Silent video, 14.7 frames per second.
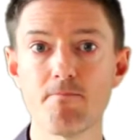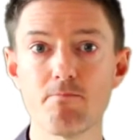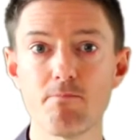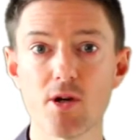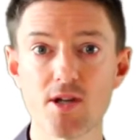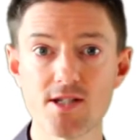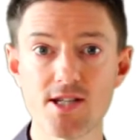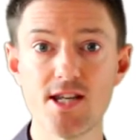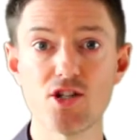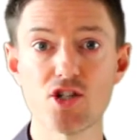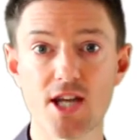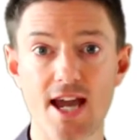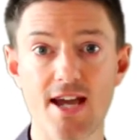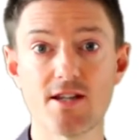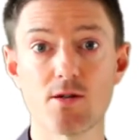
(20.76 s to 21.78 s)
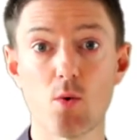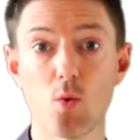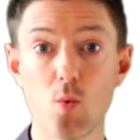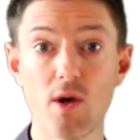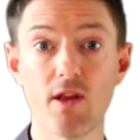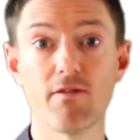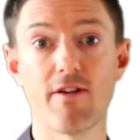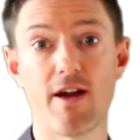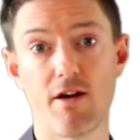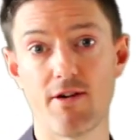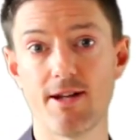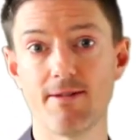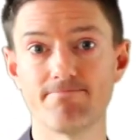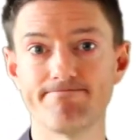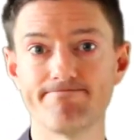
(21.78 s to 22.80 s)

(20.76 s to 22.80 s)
because each case will vary.